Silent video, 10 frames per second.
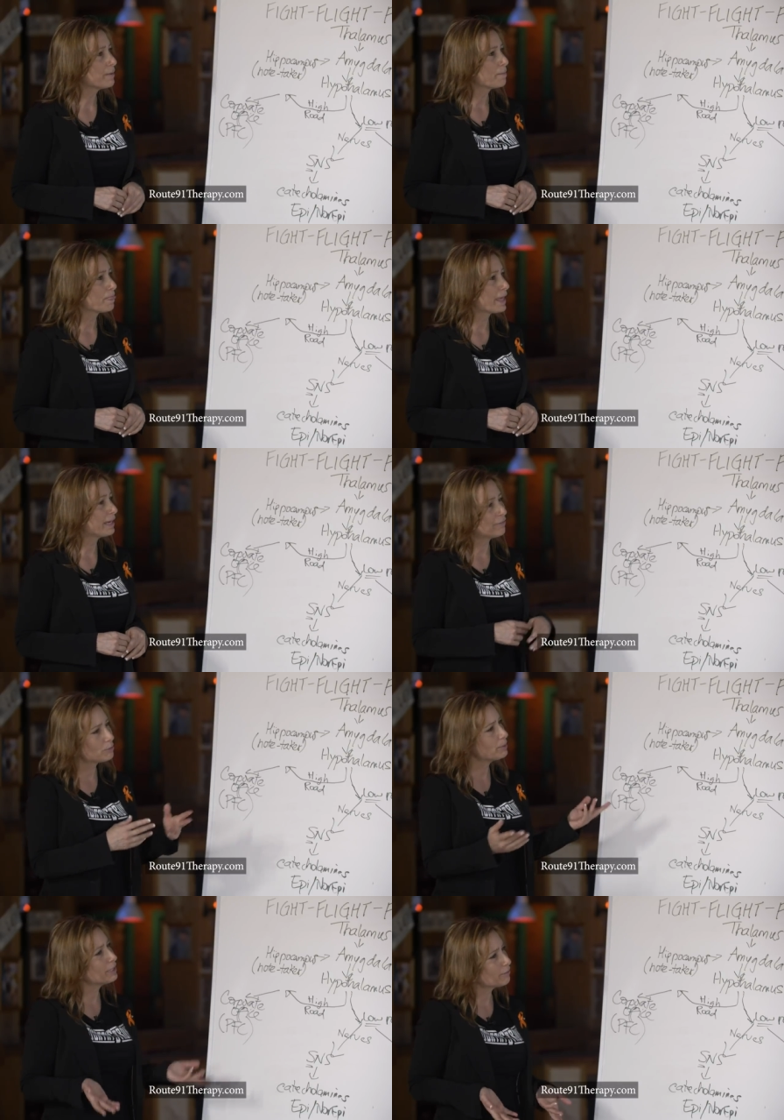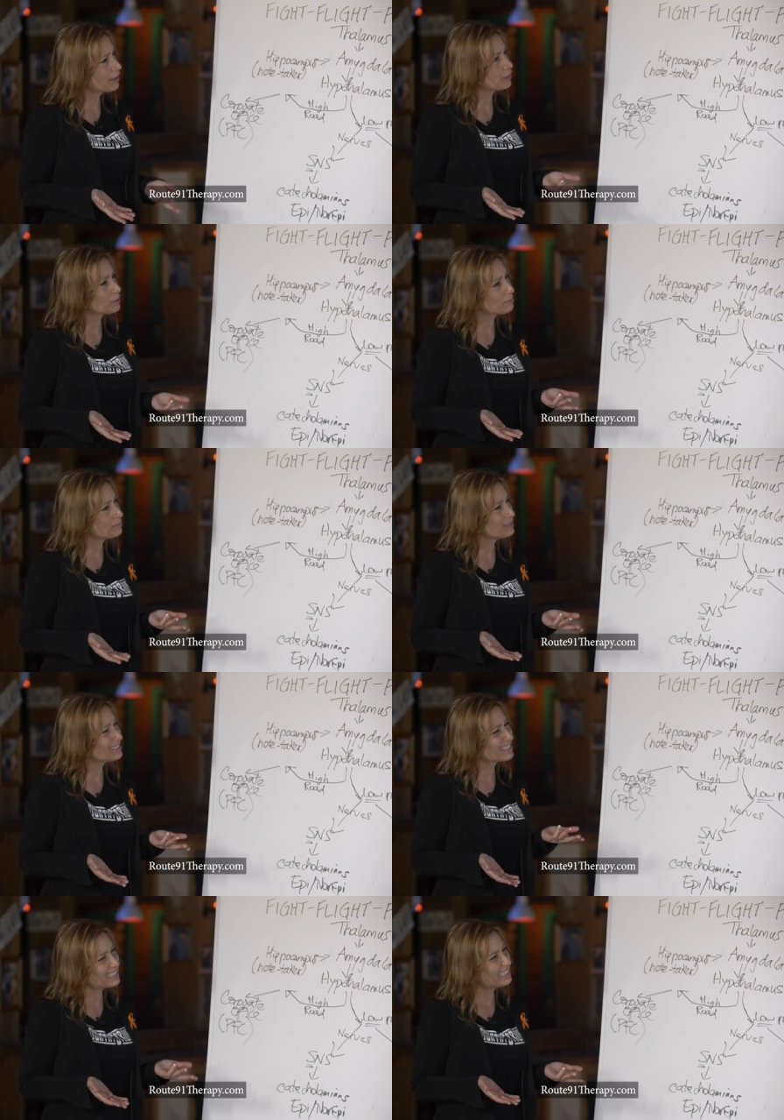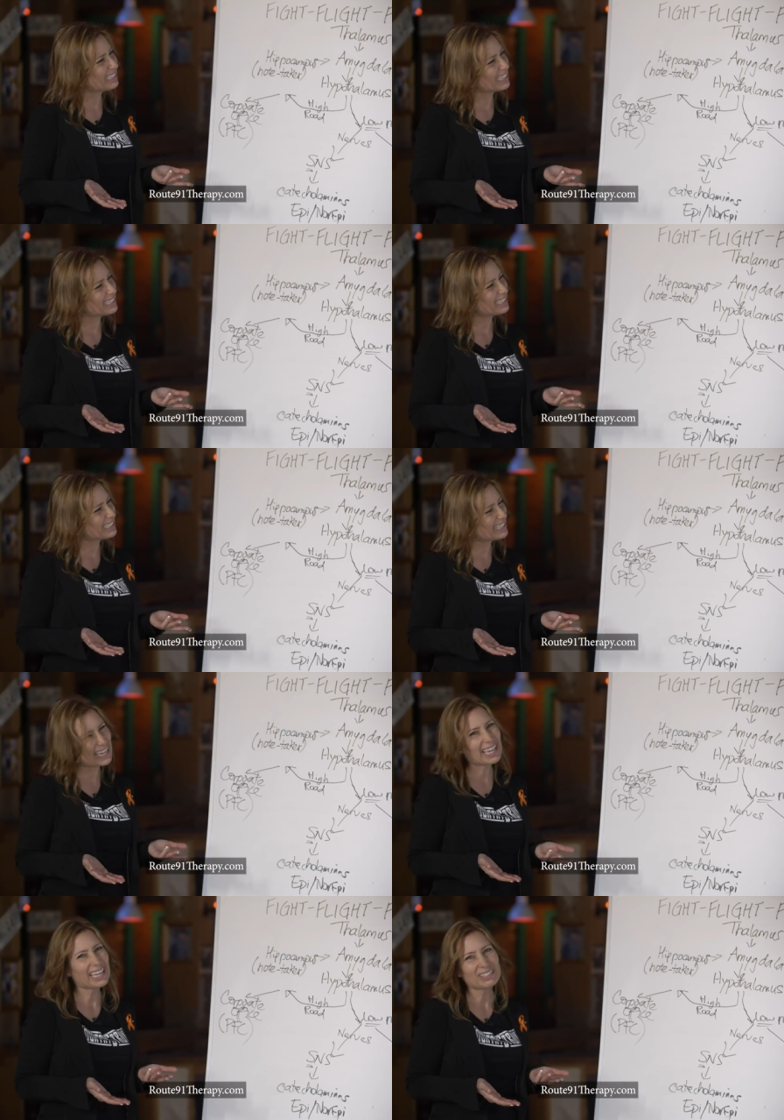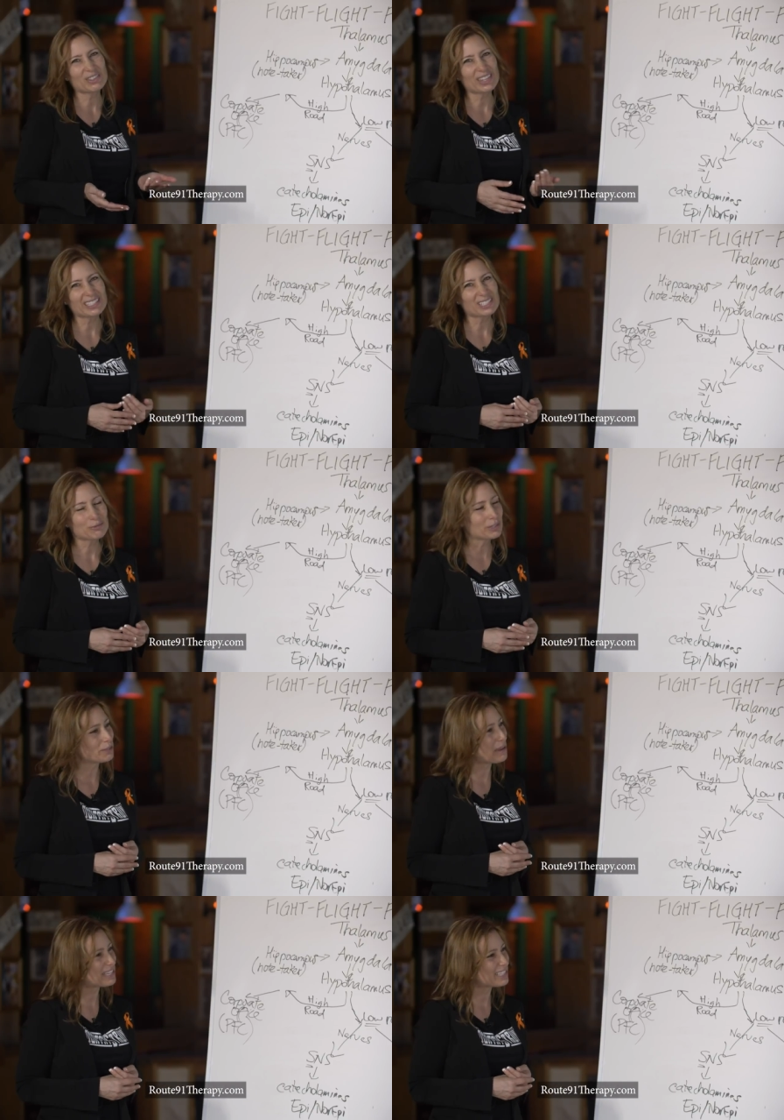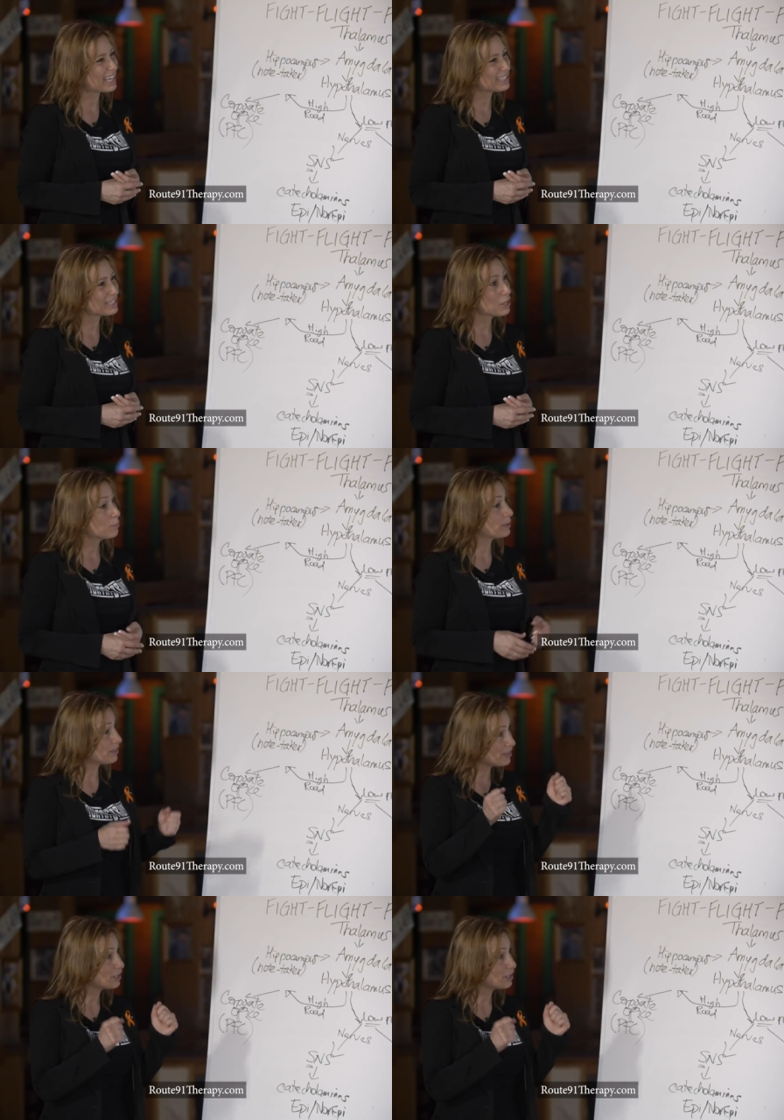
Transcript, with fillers: Yeah. And everybody around them is kind of like, yeah, no, that doesn't really make sense, but